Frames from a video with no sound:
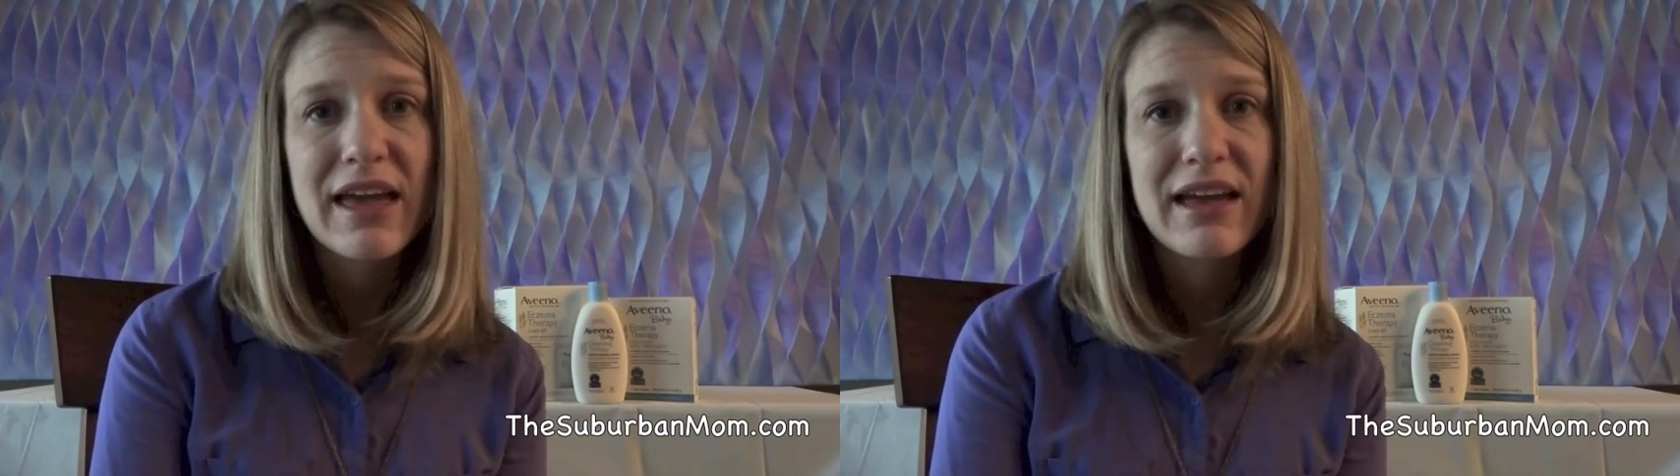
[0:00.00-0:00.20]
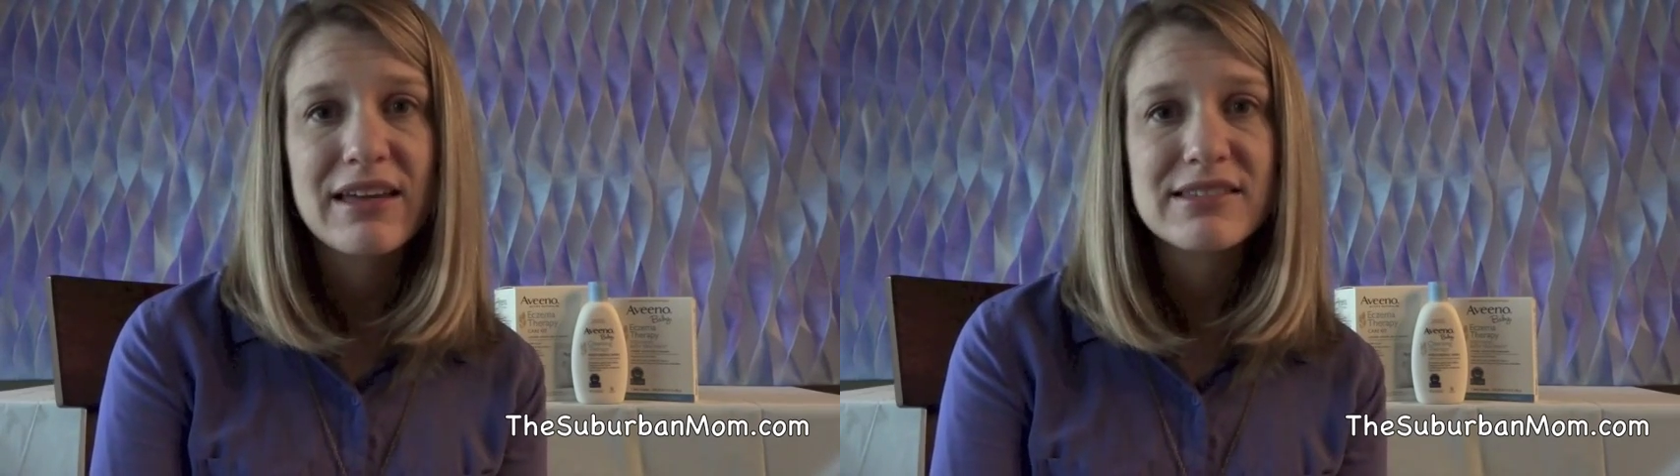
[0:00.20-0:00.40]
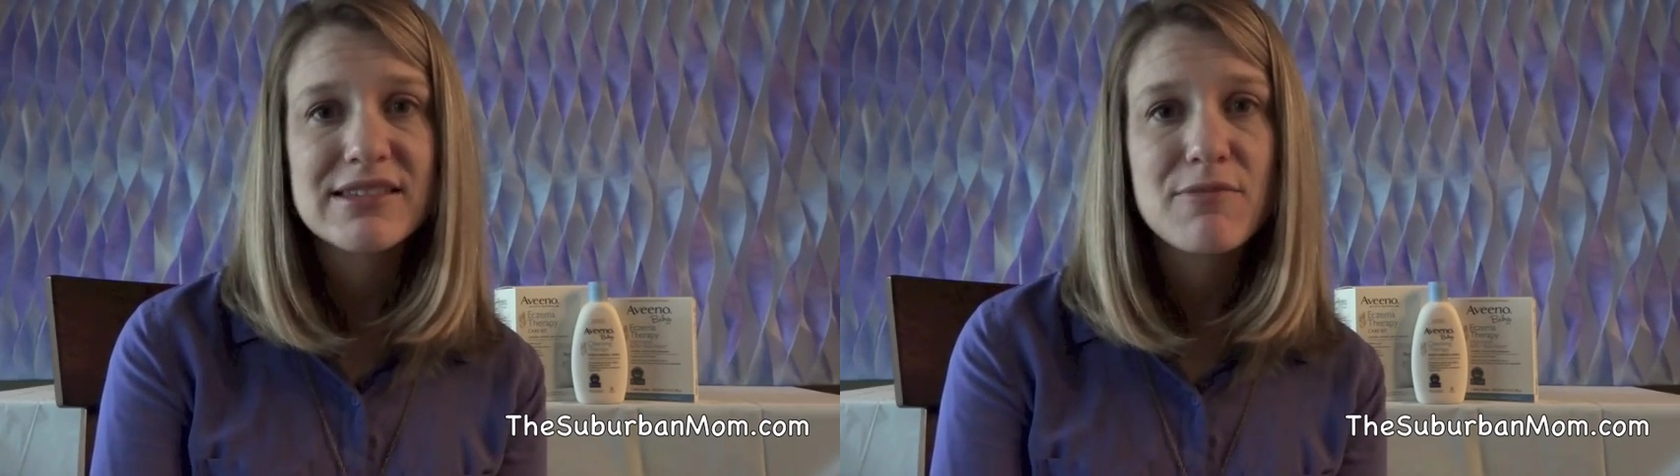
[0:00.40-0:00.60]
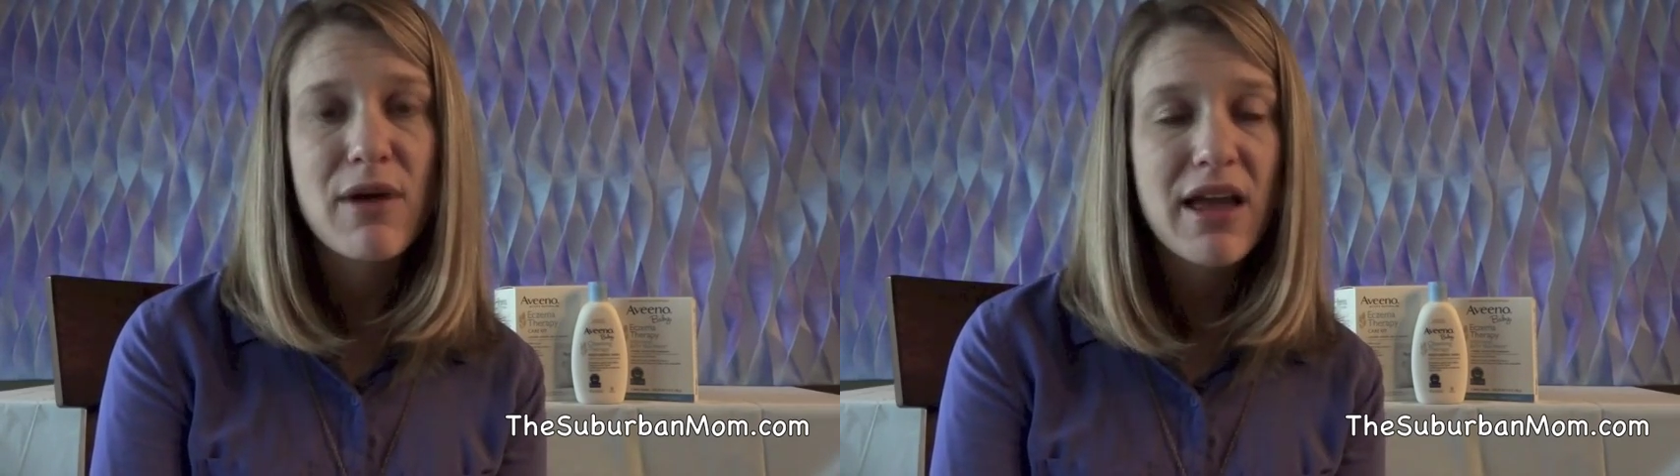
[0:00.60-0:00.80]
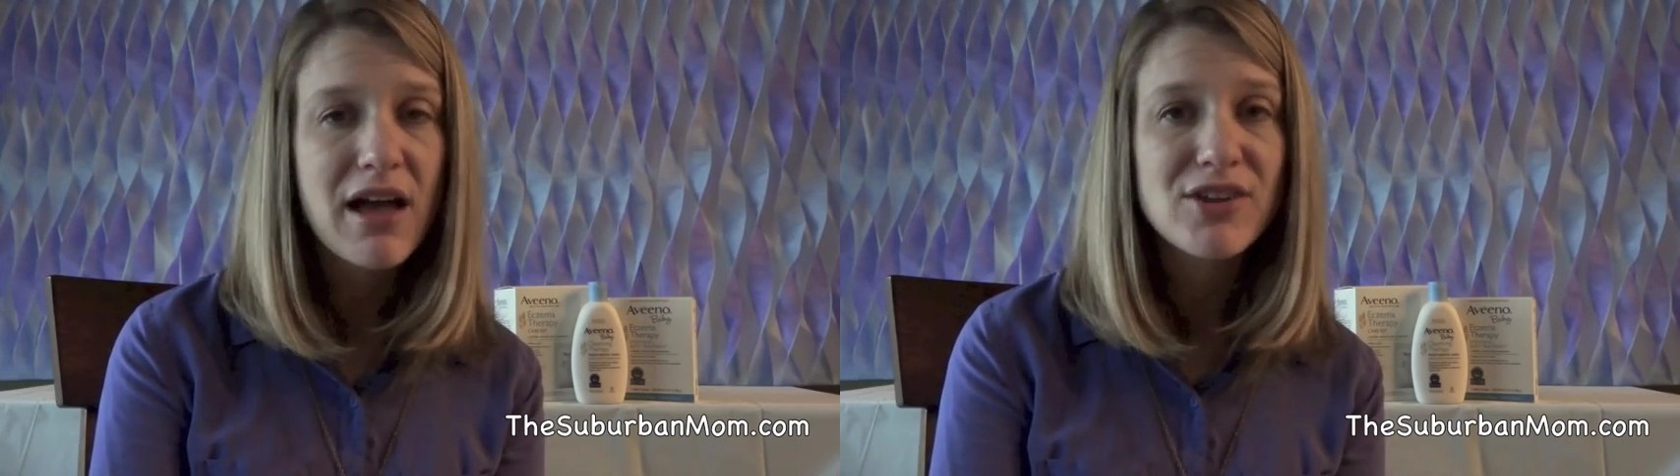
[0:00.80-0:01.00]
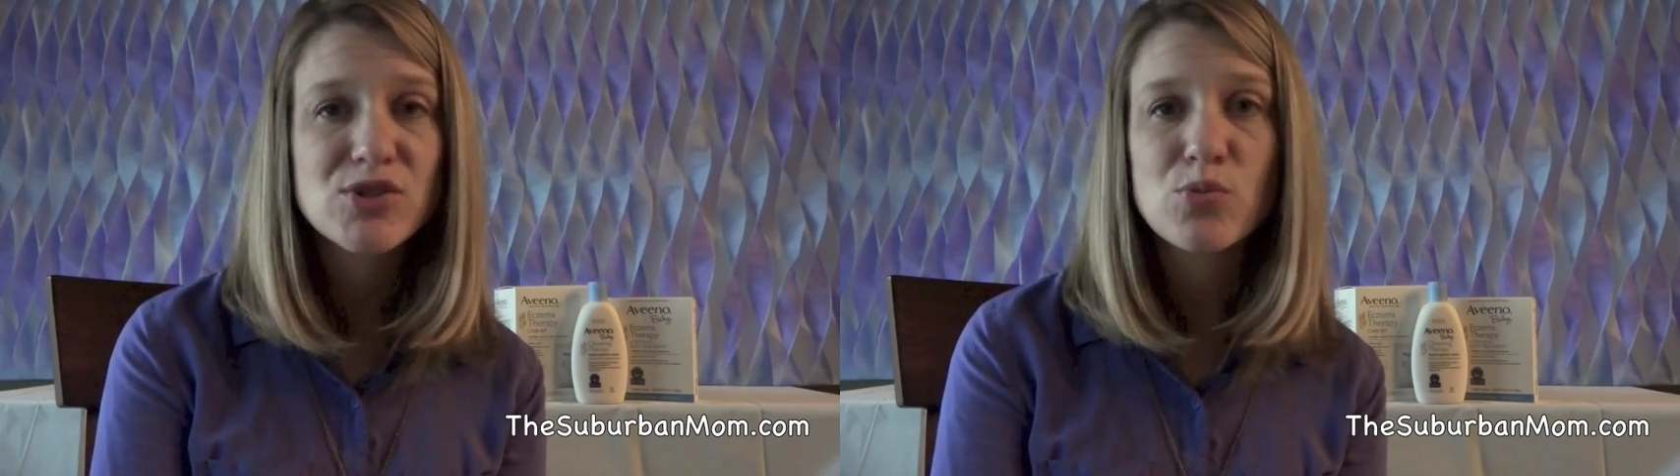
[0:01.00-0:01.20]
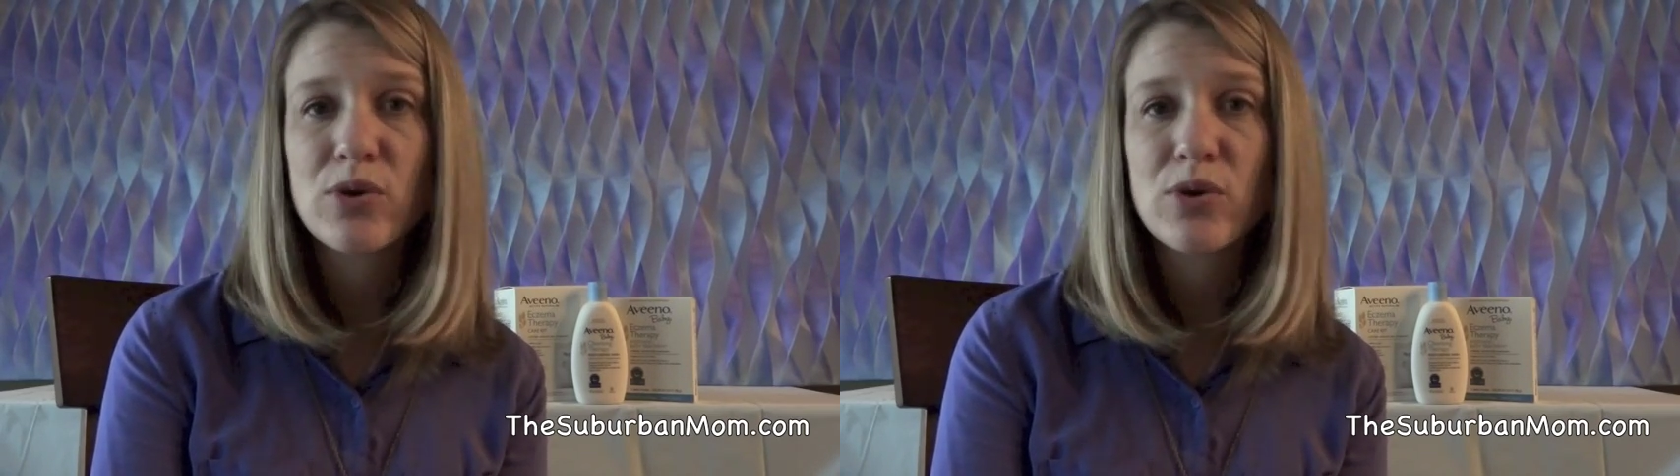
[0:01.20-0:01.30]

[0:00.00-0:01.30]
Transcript: And in my house,